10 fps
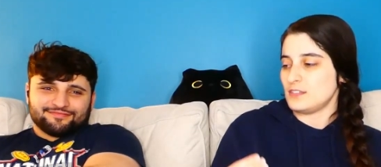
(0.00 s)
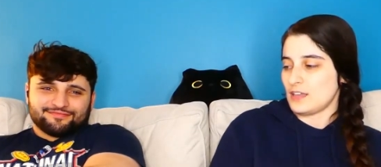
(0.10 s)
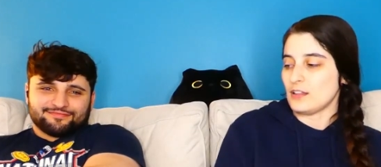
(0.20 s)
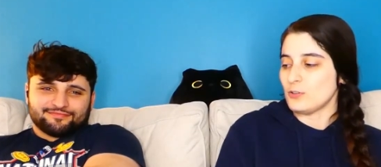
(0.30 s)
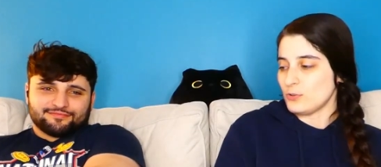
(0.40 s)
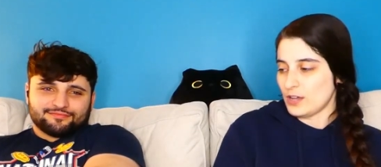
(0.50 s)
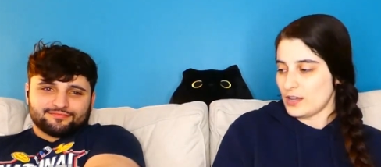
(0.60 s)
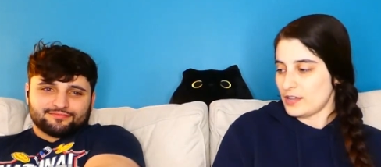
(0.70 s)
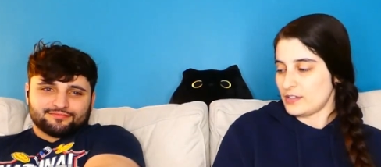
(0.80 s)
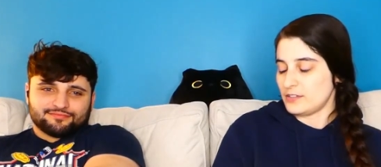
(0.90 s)
Speaker 1: Yellow
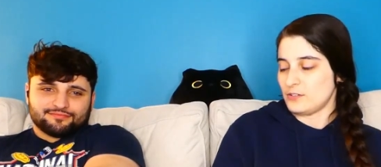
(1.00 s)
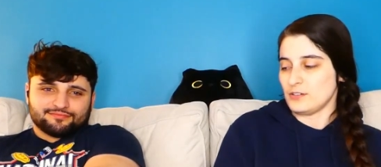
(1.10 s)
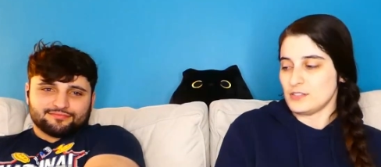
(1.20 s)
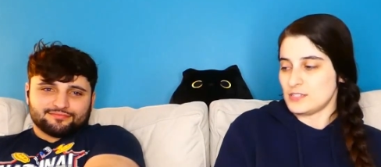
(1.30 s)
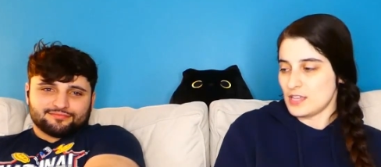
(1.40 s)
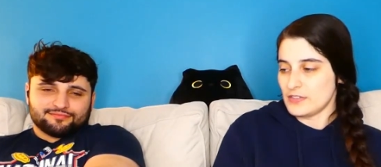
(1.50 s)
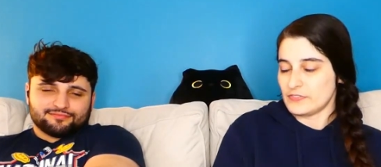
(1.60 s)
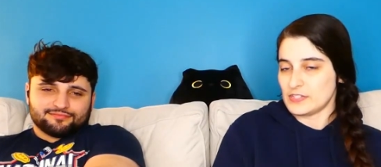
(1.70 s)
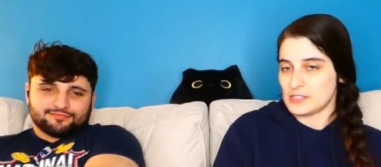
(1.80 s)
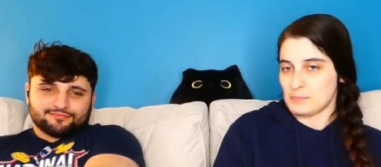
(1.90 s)
Guy or
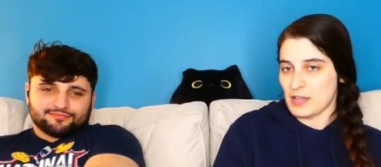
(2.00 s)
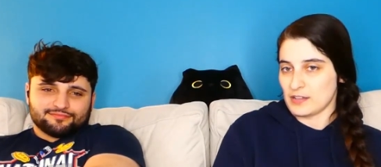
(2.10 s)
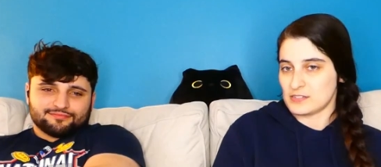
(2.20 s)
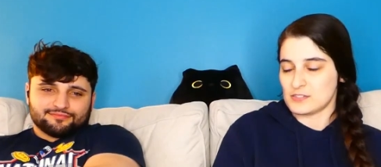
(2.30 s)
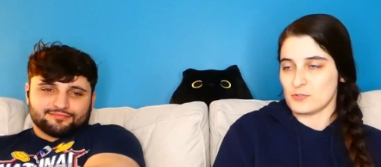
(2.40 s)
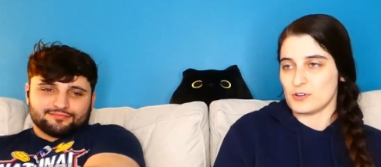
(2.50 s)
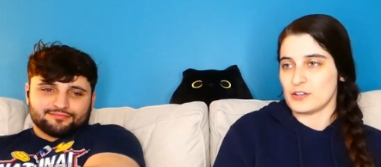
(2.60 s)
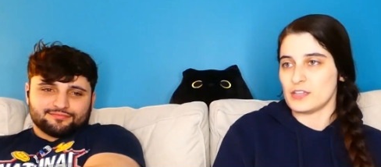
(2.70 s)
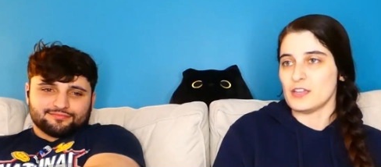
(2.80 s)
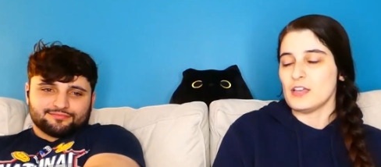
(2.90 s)
David's
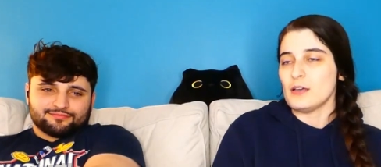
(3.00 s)
backstory,